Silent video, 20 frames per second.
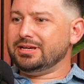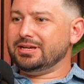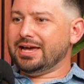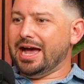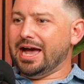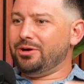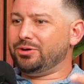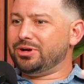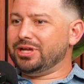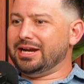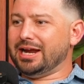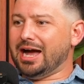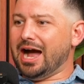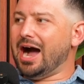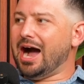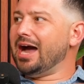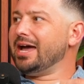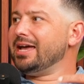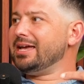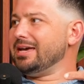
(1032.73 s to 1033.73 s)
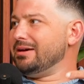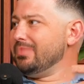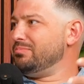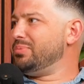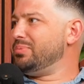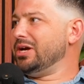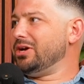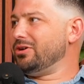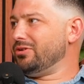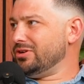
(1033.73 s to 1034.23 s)
how can I get
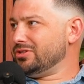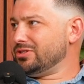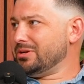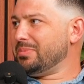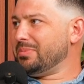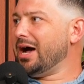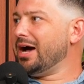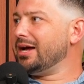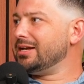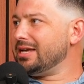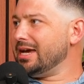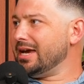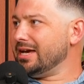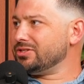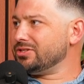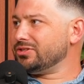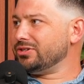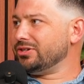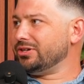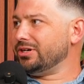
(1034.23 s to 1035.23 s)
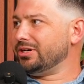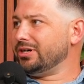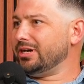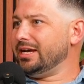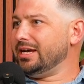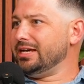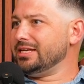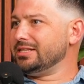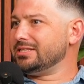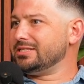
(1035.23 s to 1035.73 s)
bigger as a podcaster?
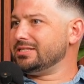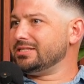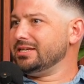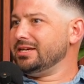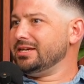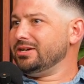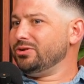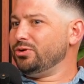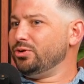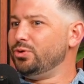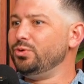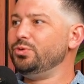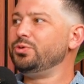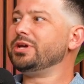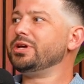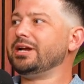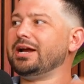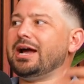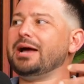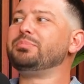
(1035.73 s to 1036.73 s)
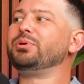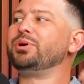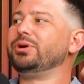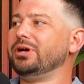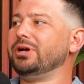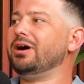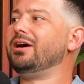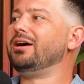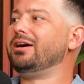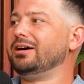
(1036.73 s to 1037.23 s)
It's who can I put
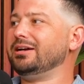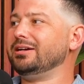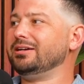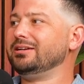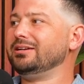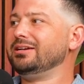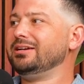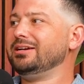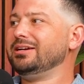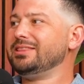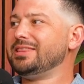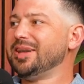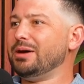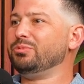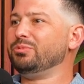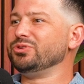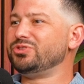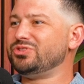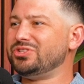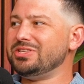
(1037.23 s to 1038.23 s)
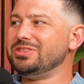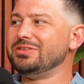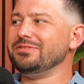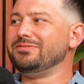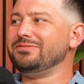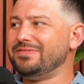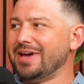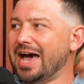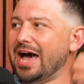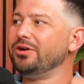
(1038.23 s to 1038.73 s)
on that will see the
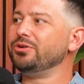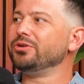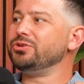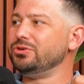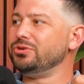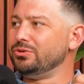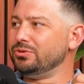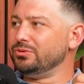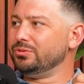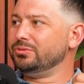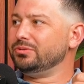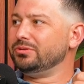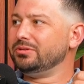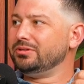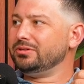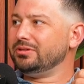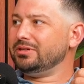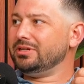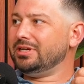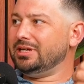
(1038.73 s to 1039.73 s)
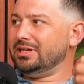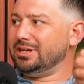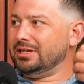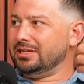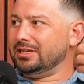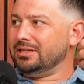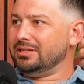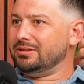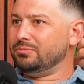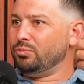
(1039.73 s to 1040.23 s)
value
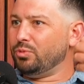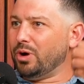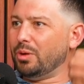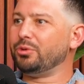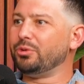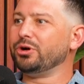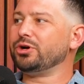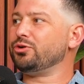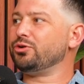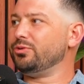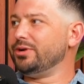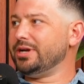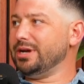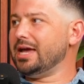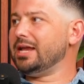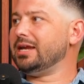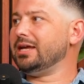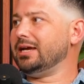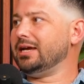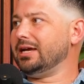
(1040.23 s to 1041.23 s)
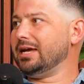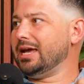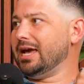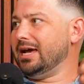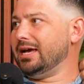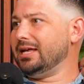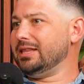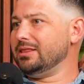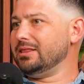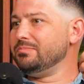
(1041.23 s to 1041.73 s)
in what we're creating
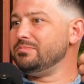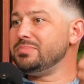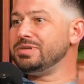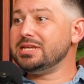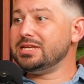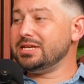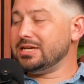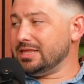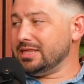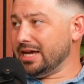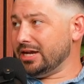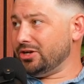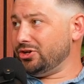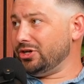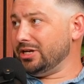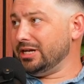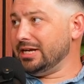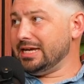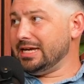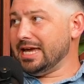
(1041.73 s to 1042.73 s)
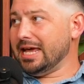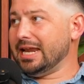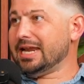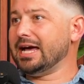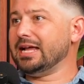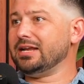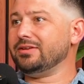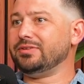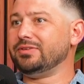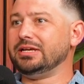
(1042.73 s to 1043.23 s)
and the media that you're going to get
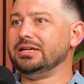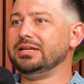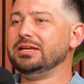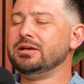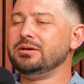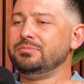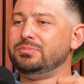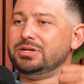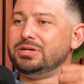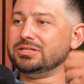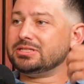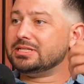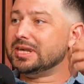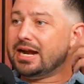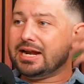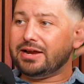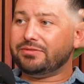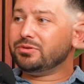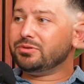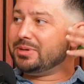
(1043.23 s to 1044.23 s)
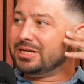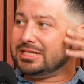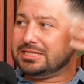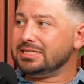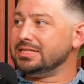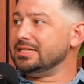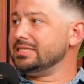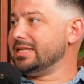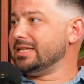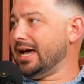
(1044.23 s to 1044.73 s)
out of it, because not everybody
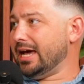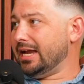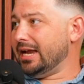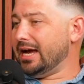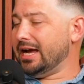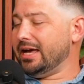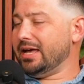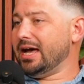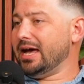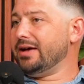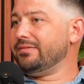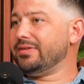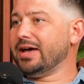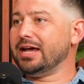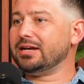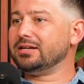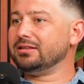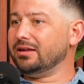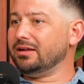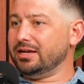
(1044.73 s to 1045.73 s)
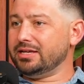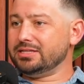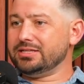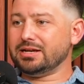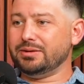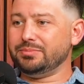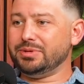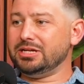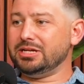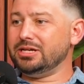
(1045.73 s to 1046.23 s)
sees that. I've had clients
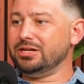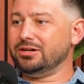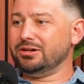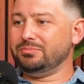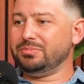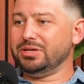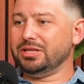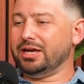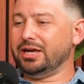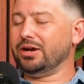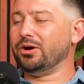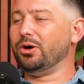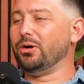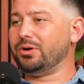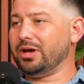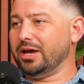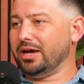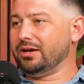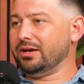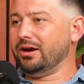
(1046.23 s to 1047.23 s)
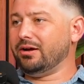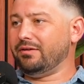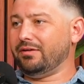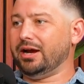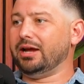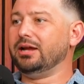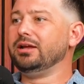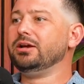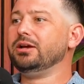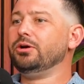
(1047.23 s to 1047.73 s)
come in here and be like, okay, all
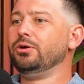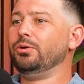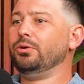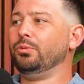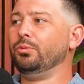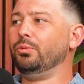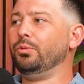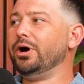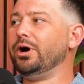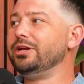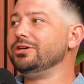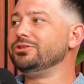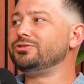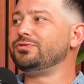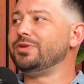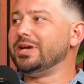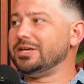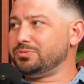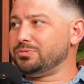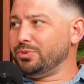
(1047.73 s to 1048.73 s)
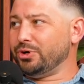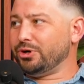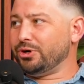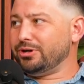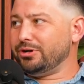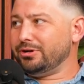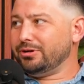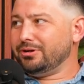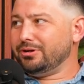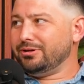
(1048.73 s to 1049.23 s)
right, what is Facebook?
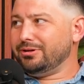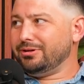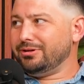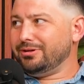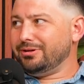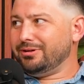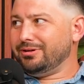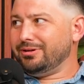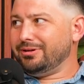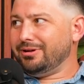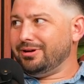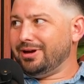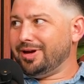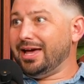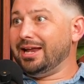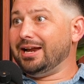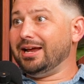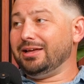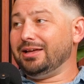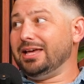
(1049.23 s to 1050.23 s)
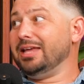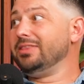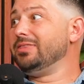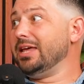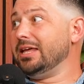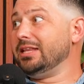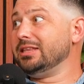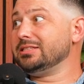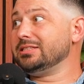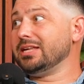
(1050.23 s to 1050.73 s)
And
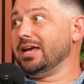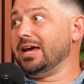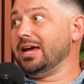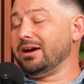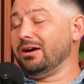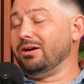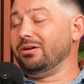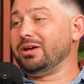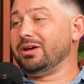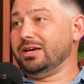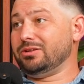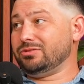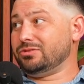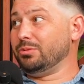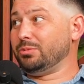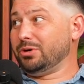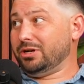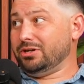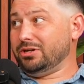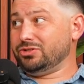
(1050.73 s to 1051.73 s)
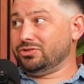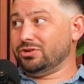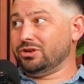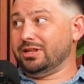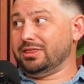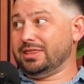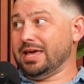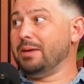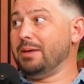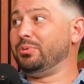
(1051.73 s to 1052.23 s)
then it's like, okay, so we're going to start
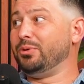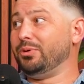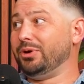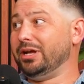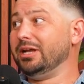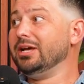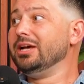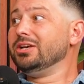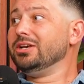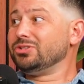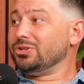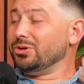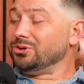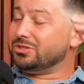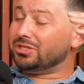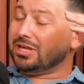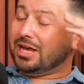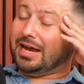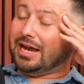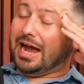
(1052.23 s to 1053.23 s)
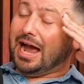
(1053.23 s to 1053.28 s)
at that point. So it's like,